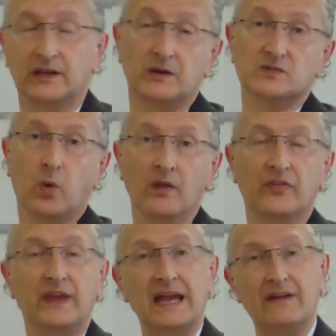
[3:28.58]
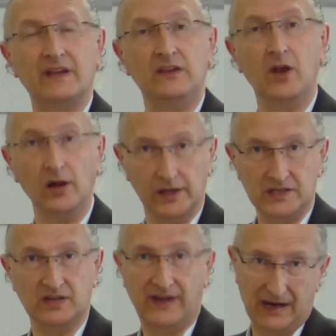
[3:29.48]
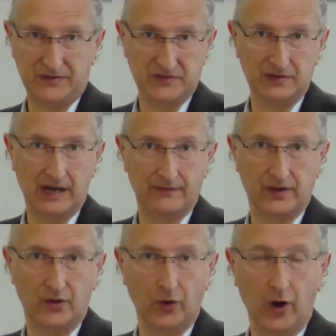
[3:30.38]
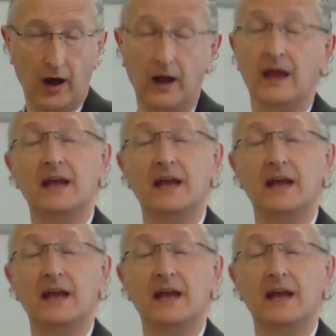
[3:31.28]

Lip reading: You know, it's one thing having knowledge of how to drive a car.